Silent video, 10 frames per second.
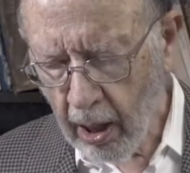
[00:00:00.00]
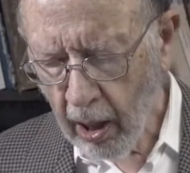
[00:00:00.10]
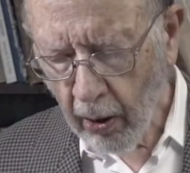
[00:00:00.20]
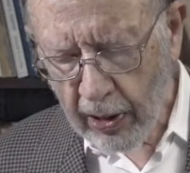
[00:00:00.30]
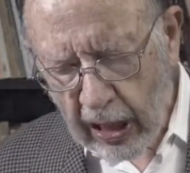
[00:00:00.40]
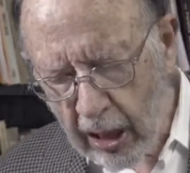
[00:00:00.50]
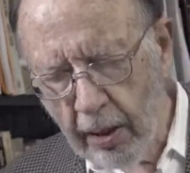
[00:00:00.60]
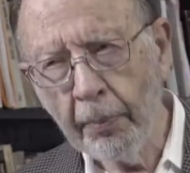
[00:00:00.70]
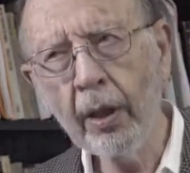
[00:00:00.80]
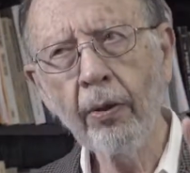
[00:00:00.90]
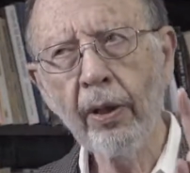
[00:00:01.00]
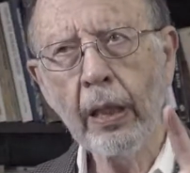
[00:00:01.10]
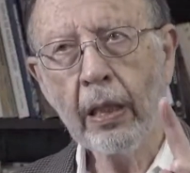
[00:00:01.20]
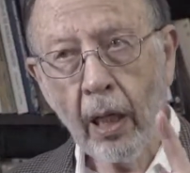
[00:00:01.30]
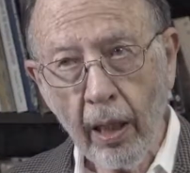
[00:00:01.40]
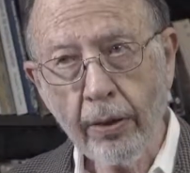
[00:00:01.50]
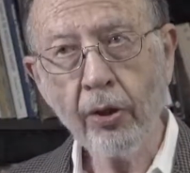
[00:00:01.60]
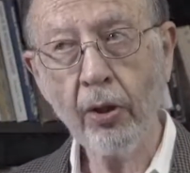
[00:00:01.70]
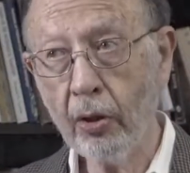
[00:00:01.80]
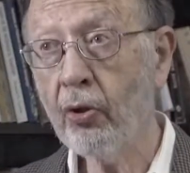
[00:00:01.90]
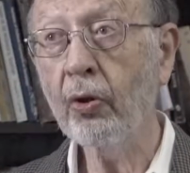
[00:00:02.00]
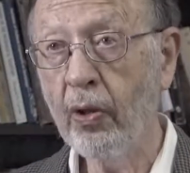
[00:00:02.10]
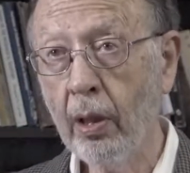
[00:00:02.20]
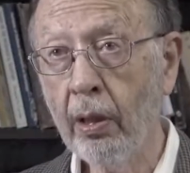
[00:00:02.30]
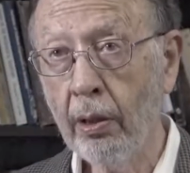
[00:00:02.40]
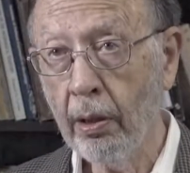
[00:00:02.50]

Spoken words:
are similarly constituted,